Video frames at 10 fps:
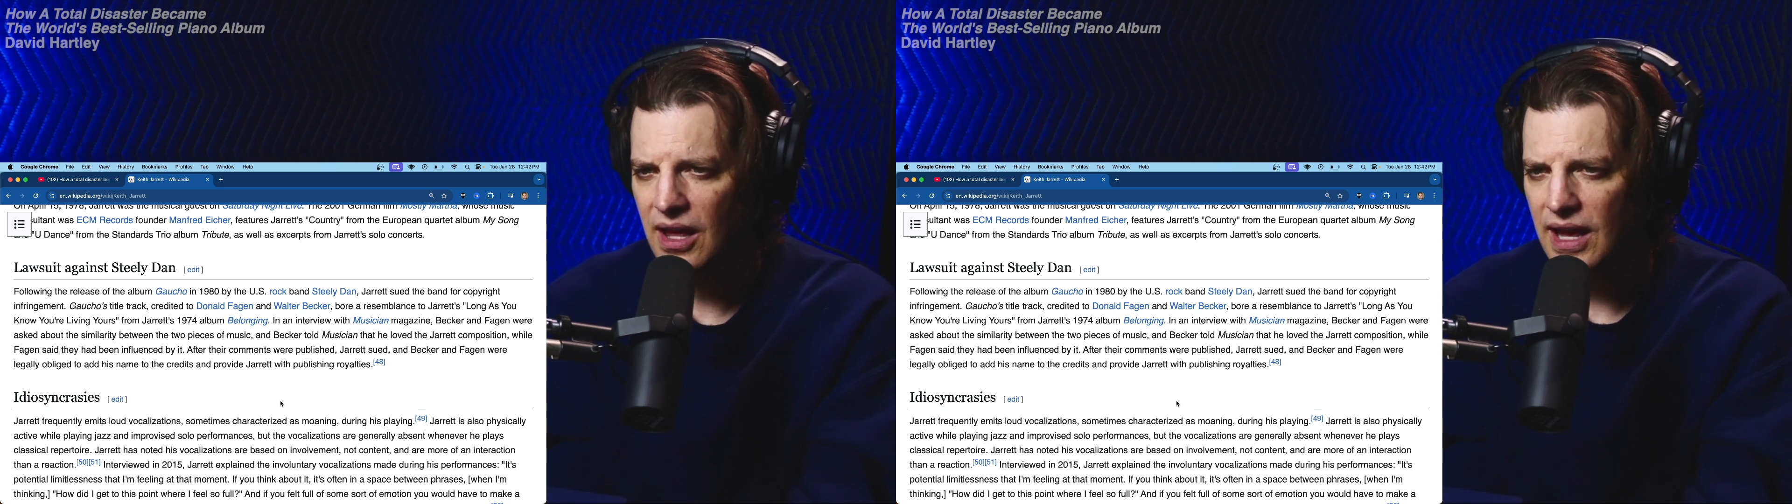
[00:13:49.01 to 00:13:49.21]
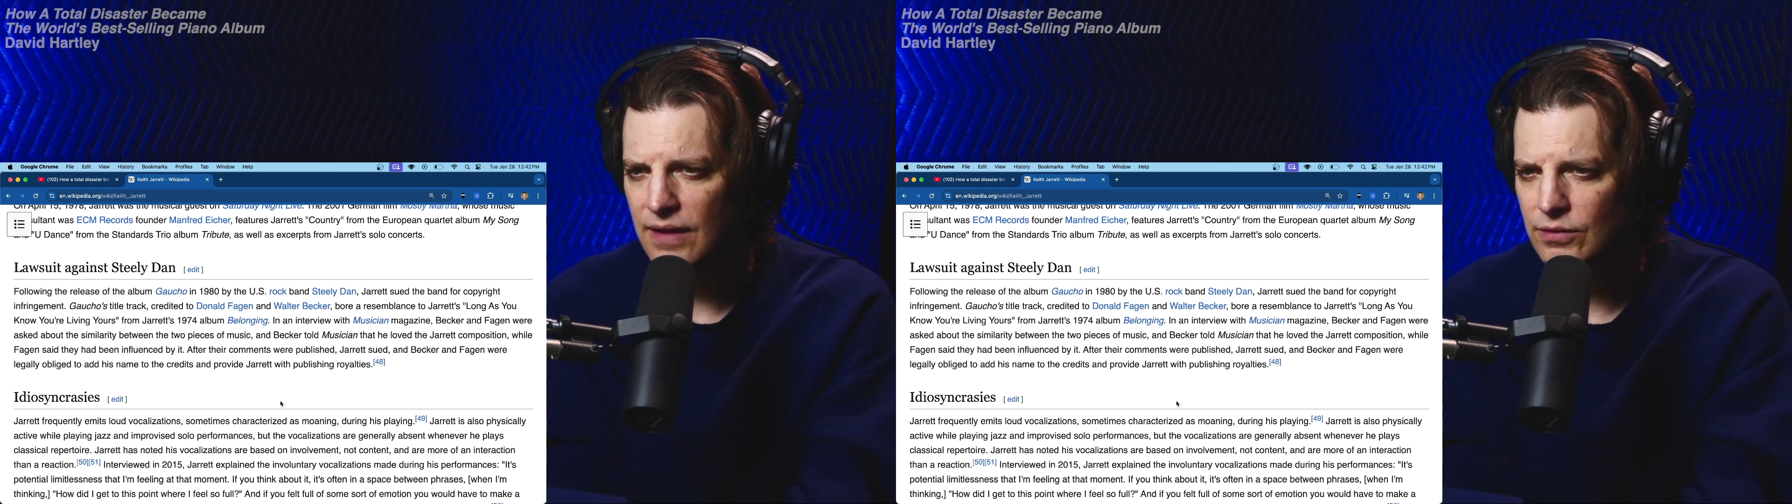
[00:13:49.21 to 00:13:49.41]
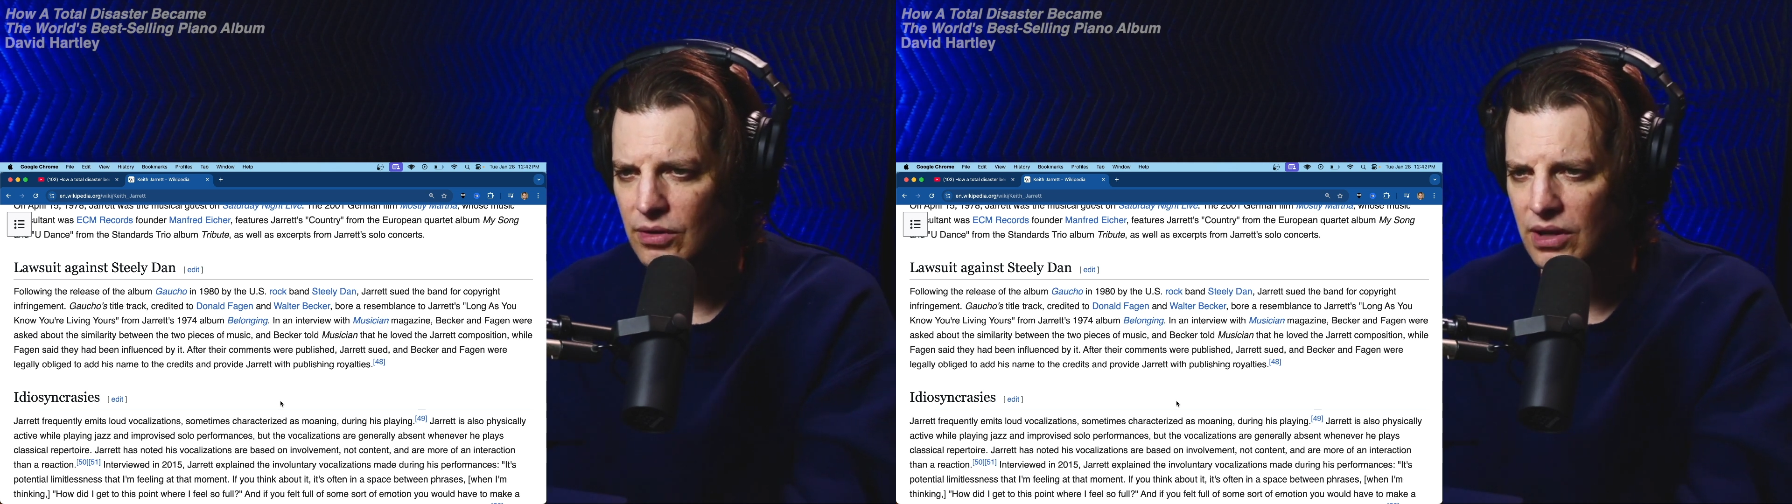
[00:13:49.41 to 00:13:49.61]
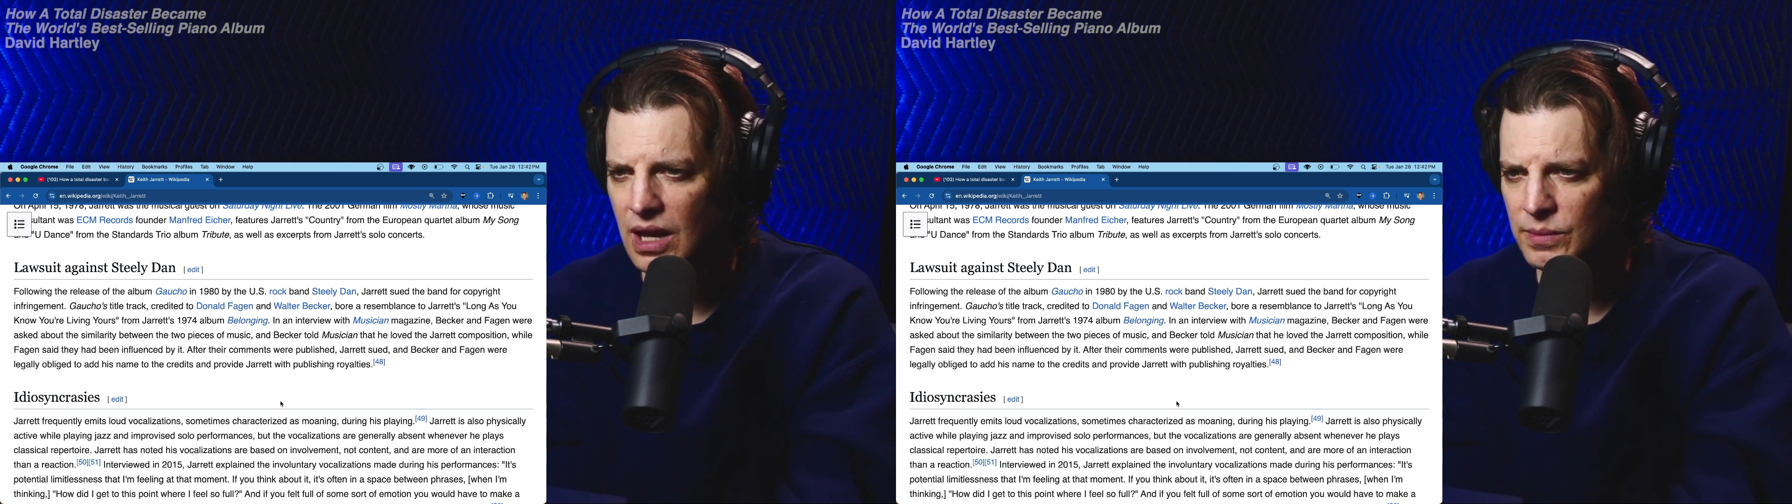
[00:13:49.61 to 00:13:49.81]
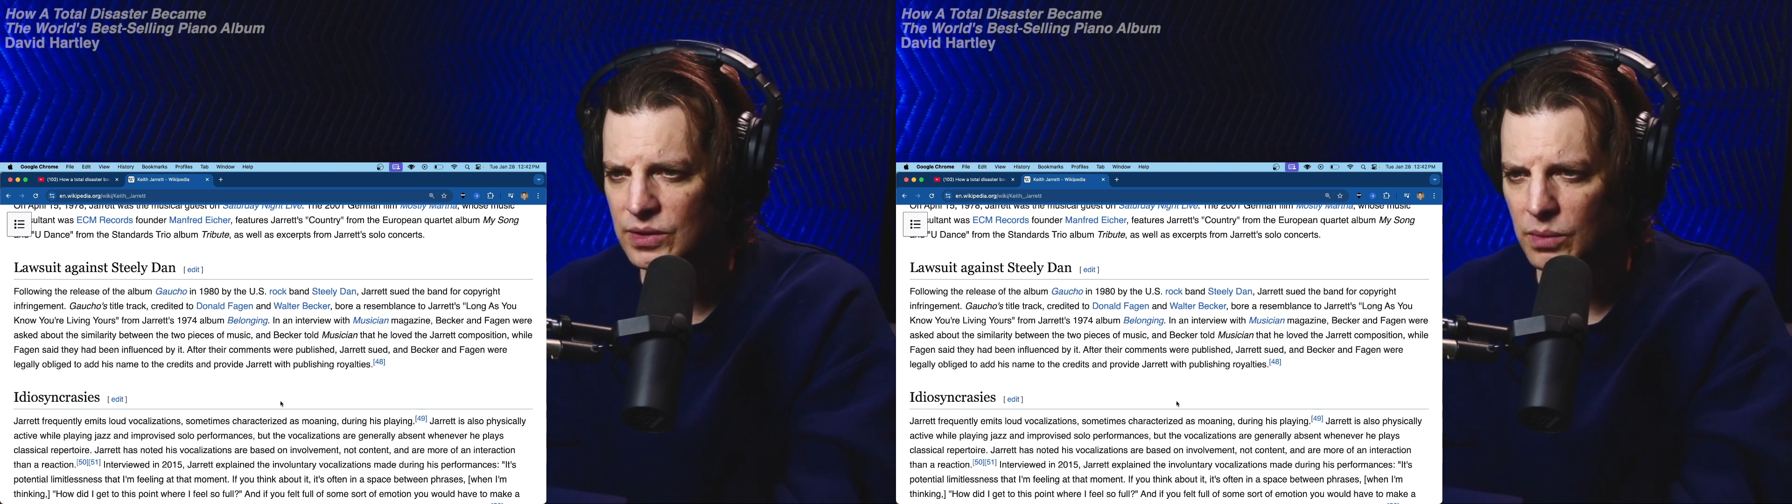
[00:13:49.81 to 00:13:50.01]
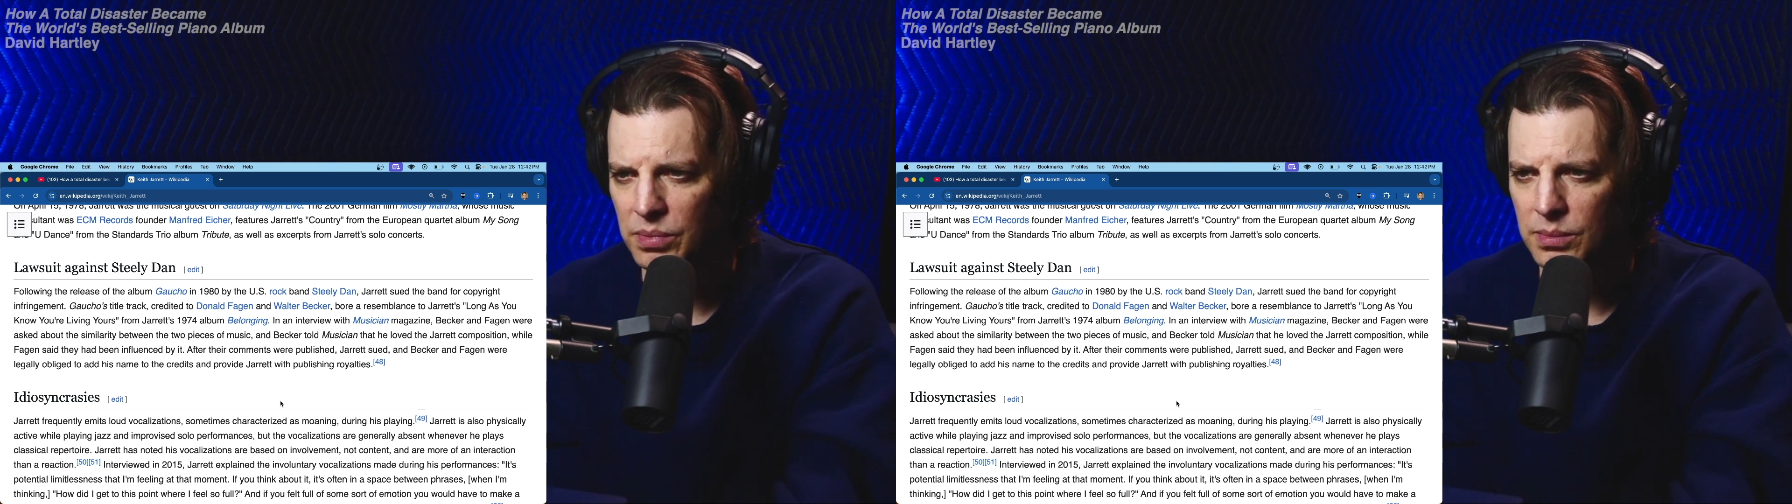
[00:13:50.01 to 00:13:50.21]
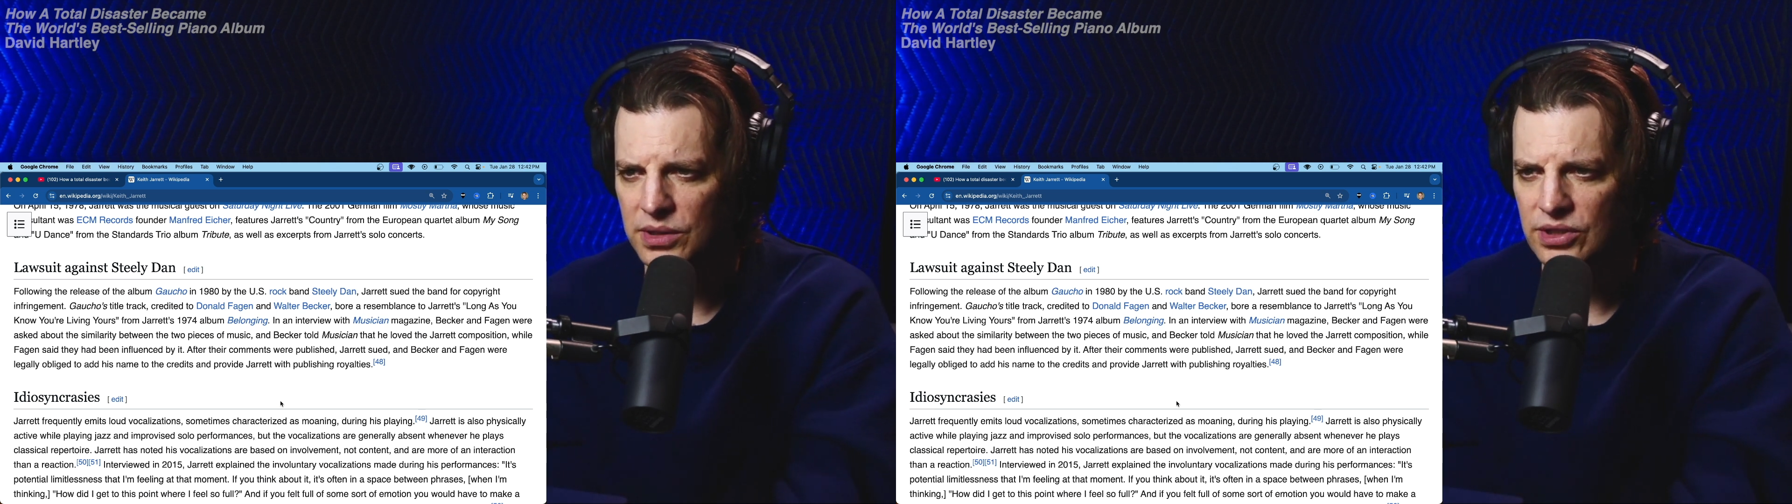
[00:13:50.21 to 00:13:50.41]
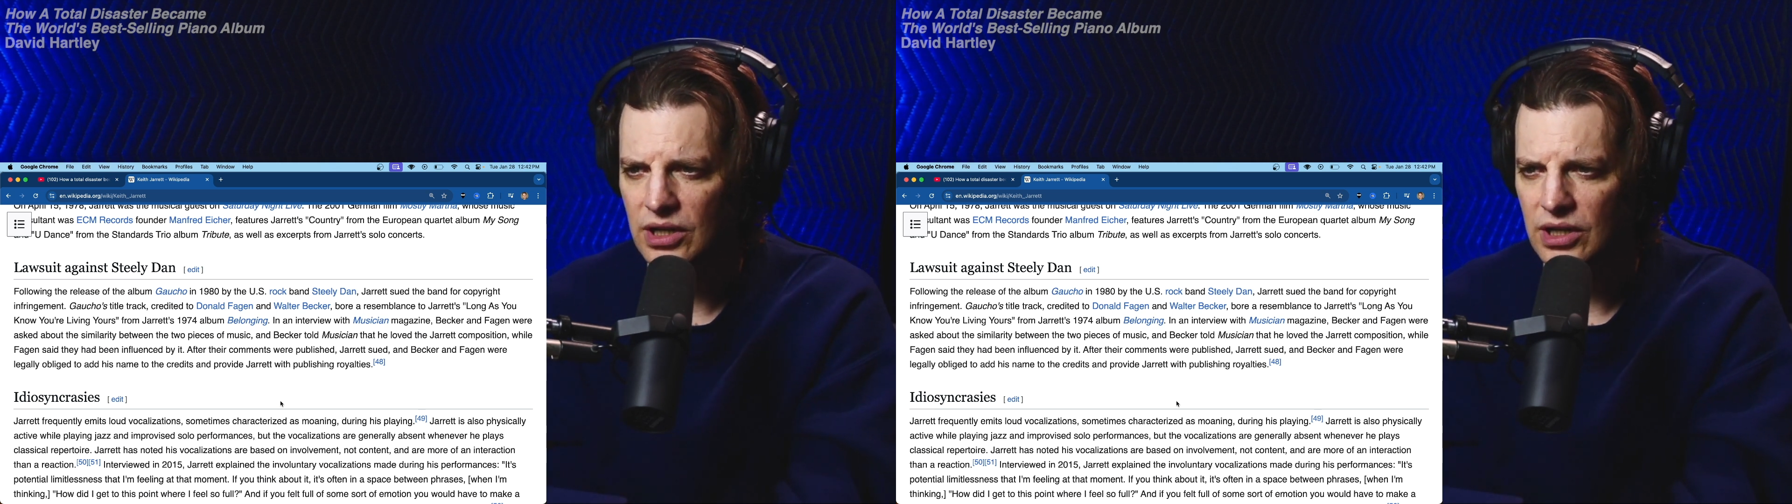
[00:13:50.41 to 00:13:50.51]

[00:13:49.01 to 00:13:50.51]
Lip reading: After their comments were published,